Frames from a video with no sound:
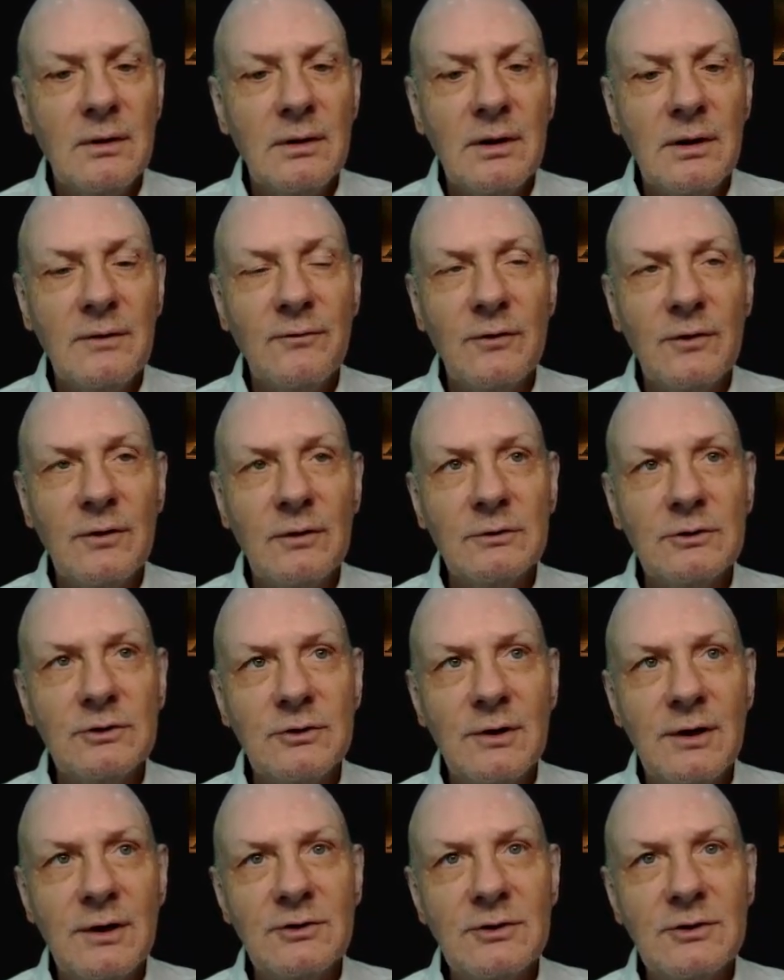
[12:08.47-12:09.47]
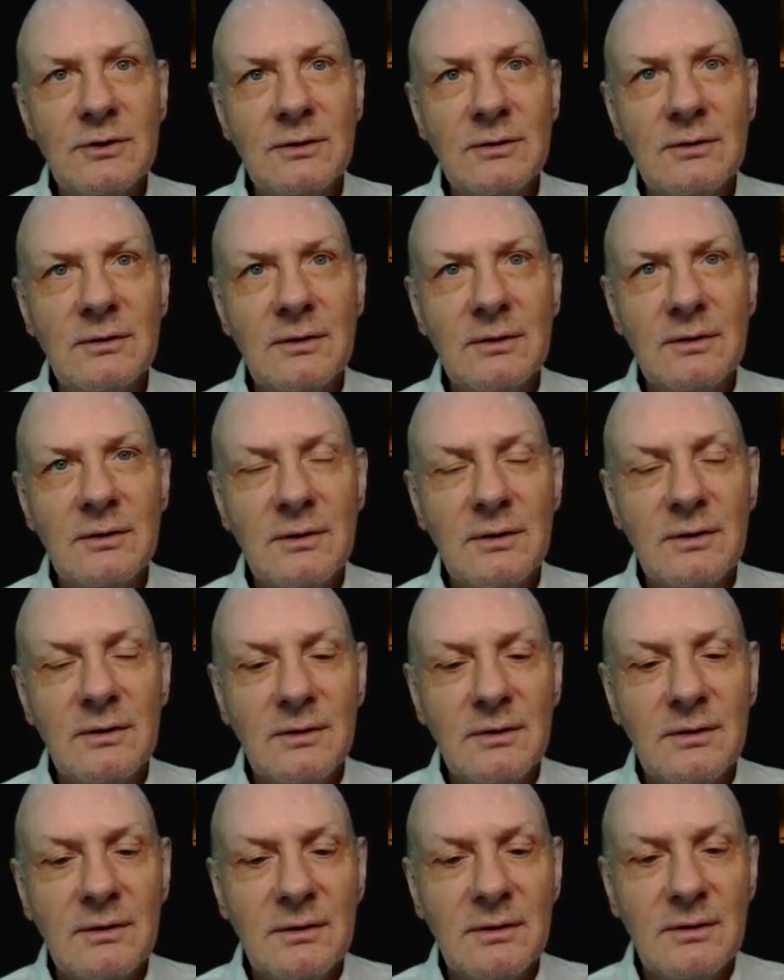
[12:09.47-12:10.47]
And for an illustration,
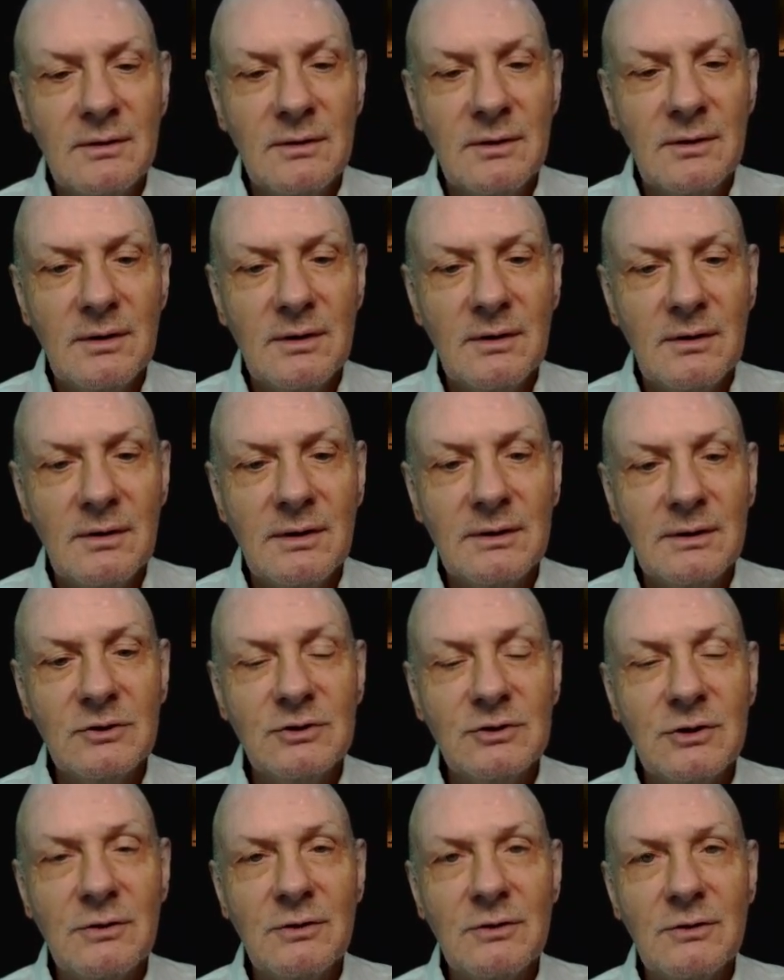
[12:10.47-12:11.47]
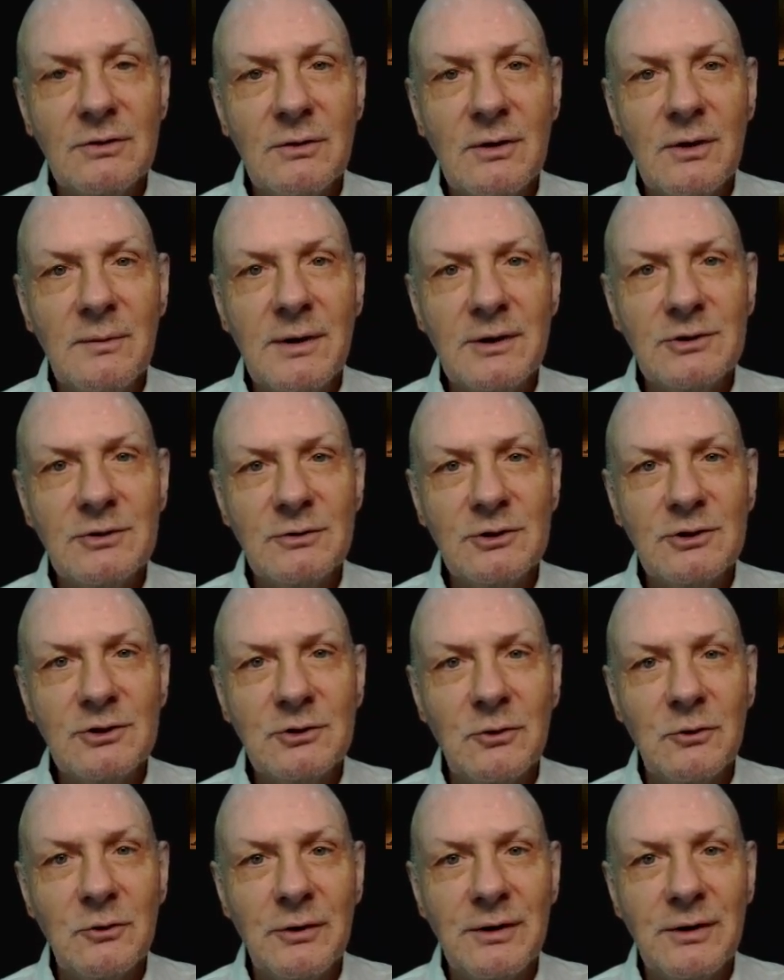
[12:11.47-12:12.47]
I can share the imaginary
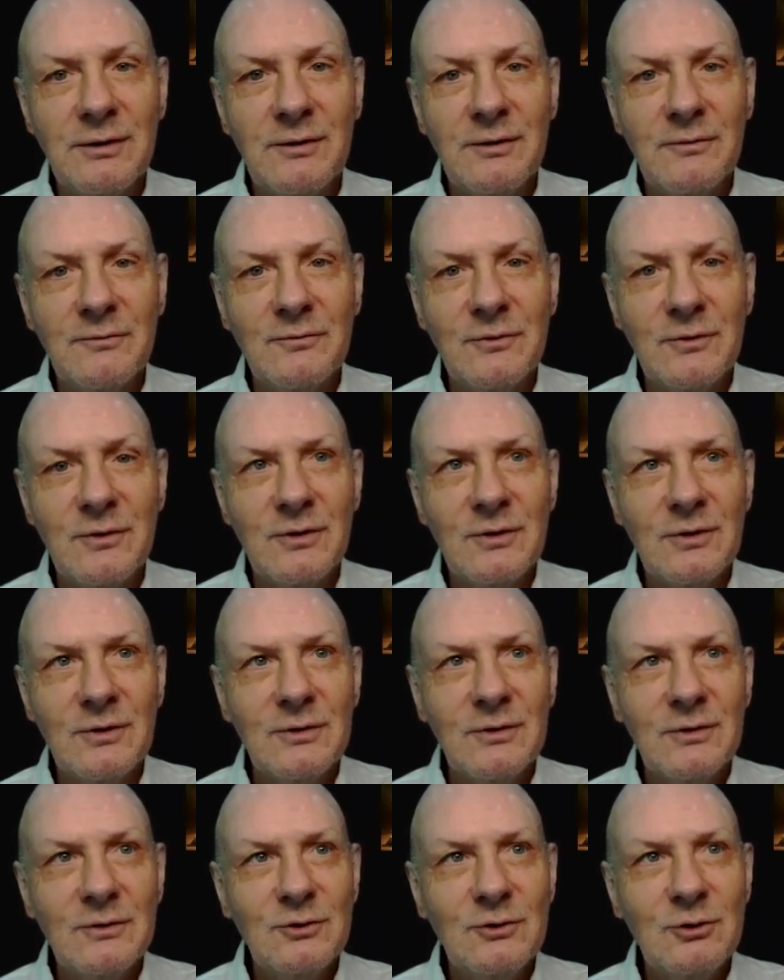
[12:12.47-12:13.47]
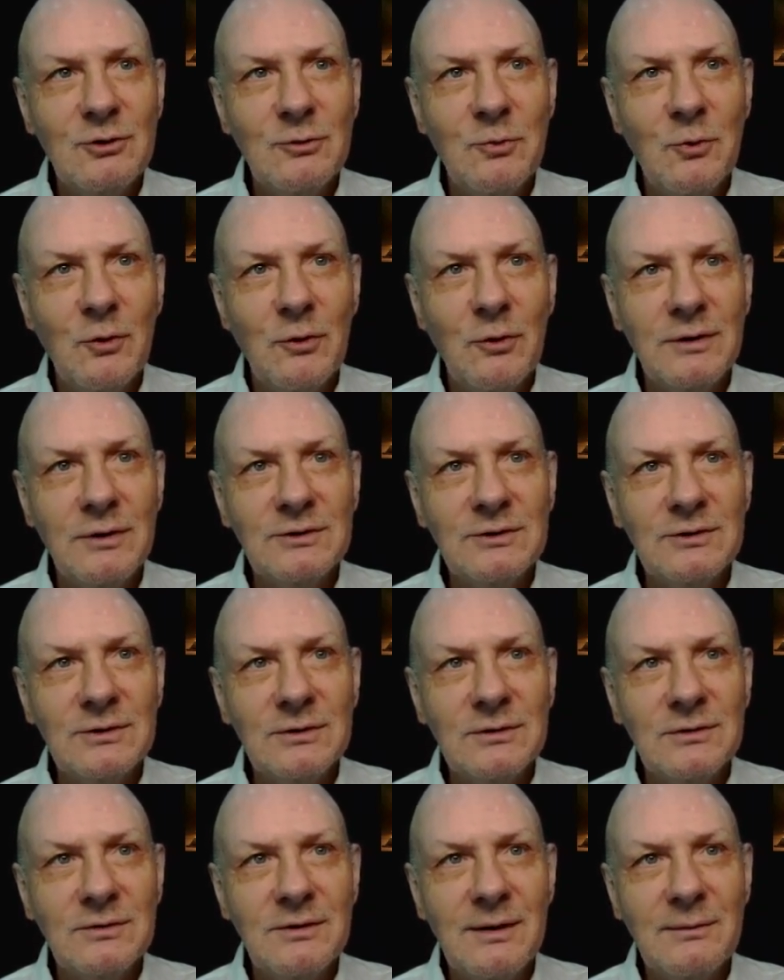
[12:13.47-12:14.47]
story of two
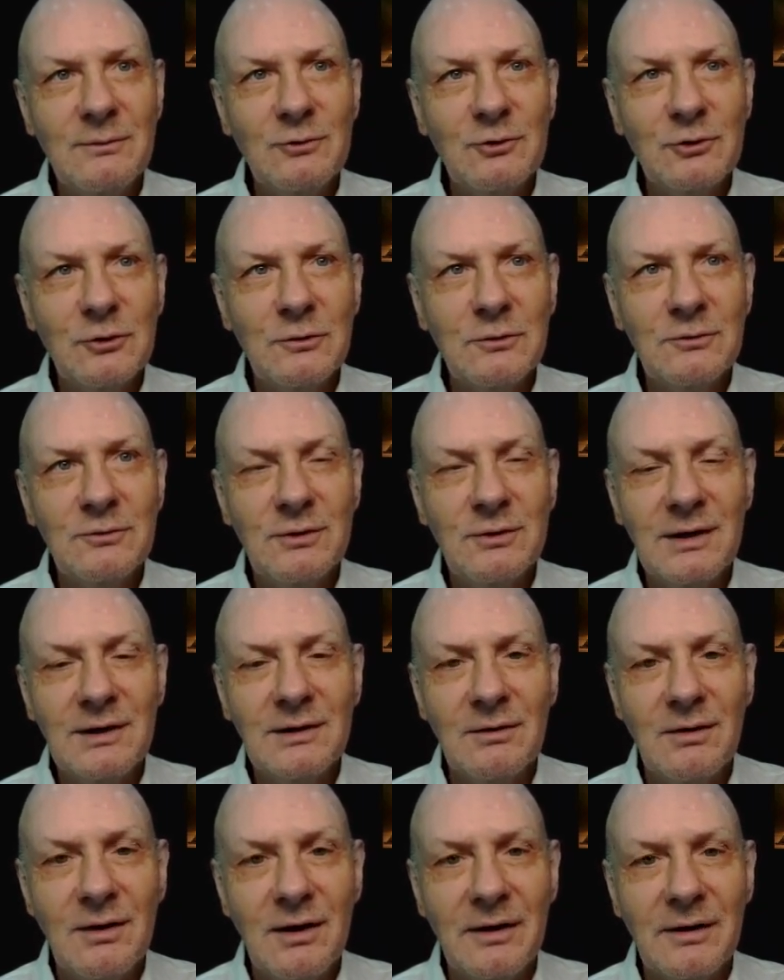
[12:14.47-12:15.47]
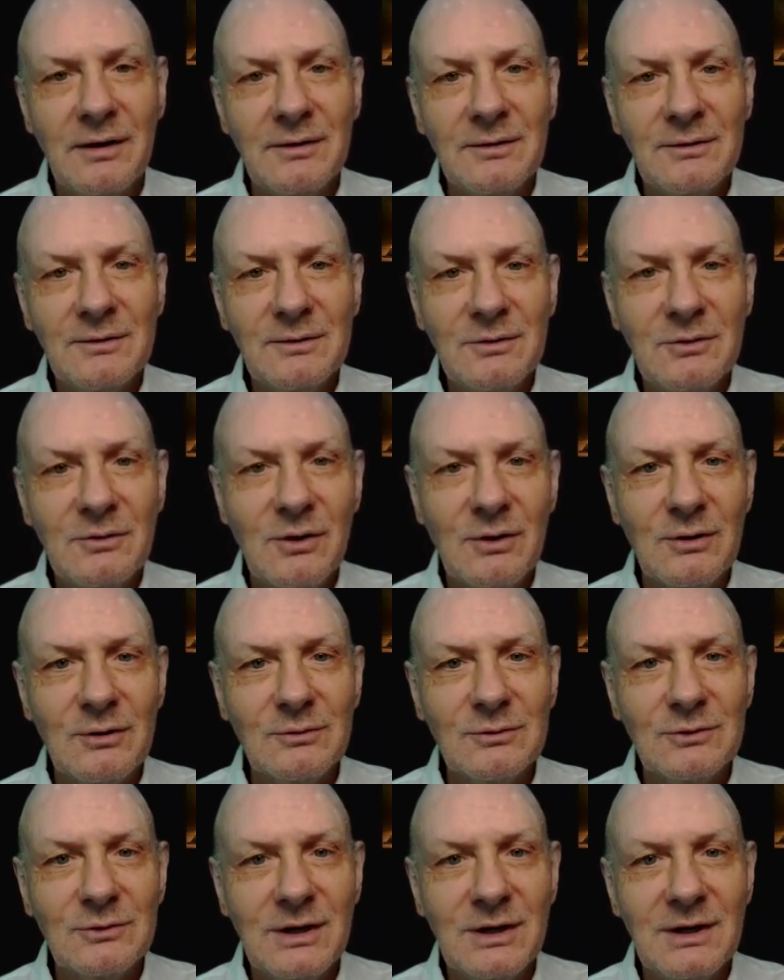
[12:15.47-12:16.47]
boys named Truth and Lie who
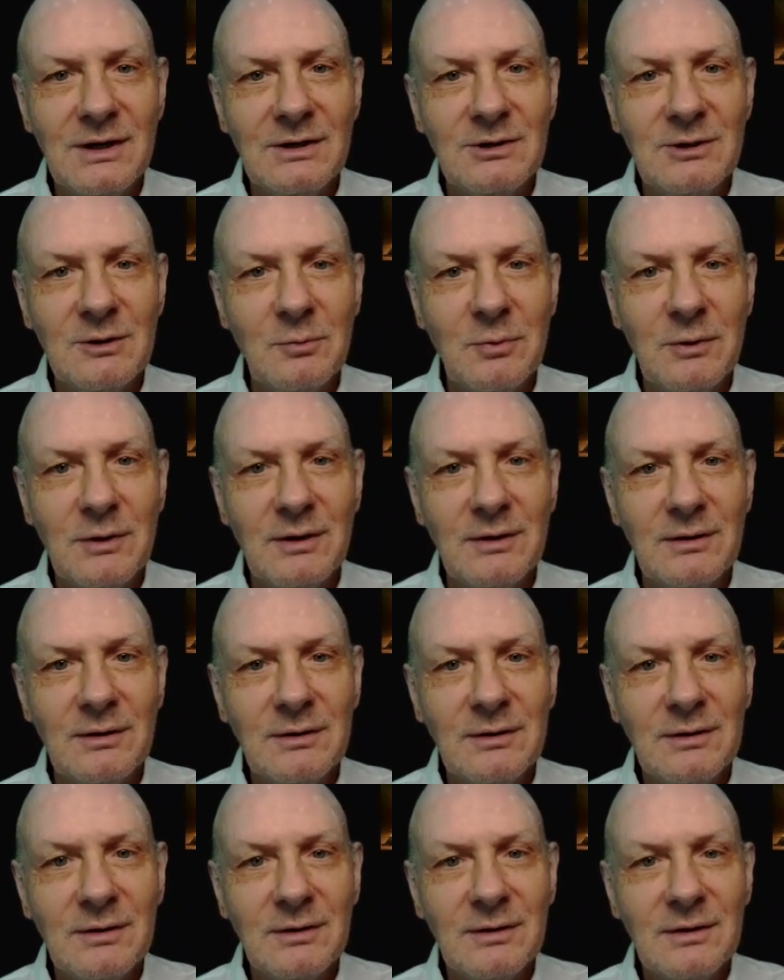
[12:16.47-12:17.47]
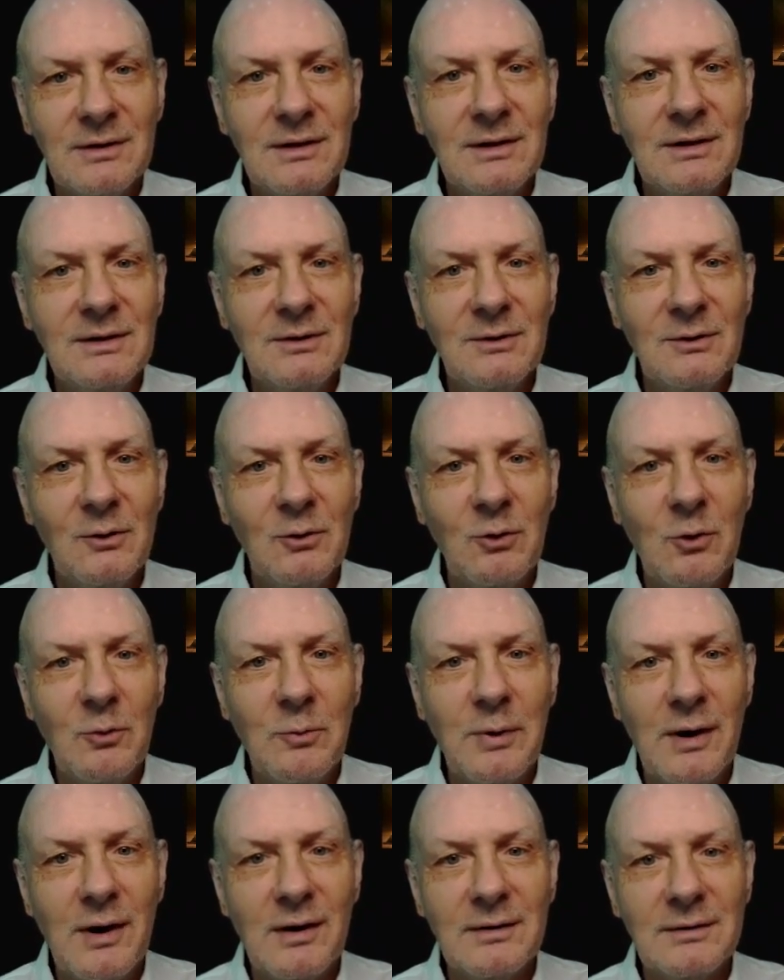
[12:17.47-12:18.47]
go skinny dipping in the local
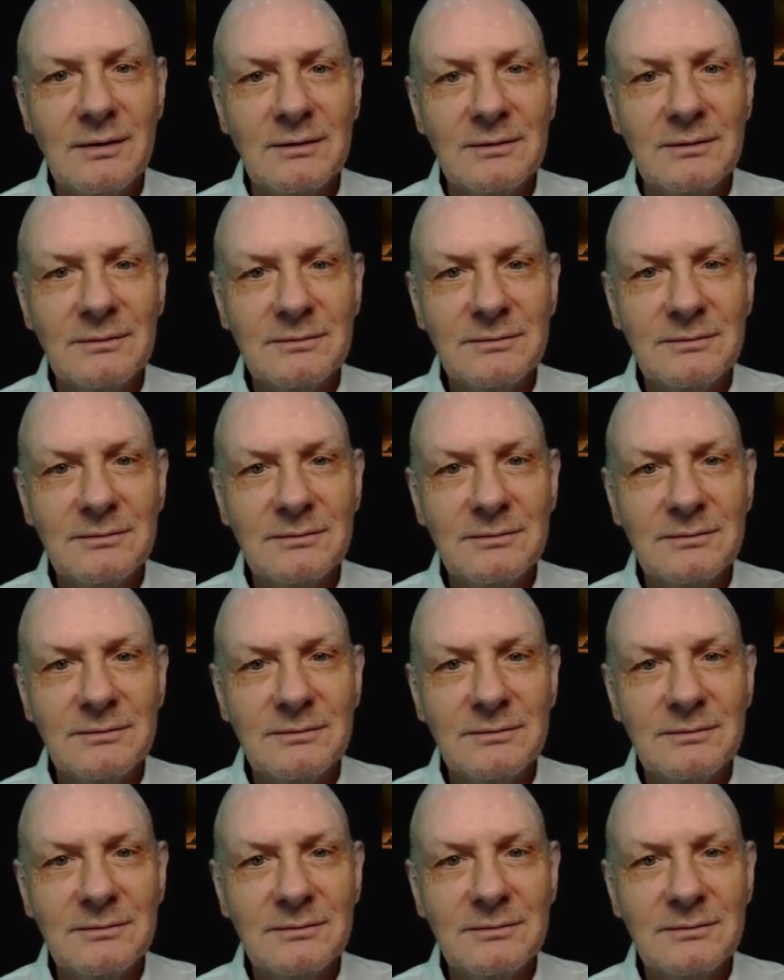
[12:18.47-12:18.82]
pond.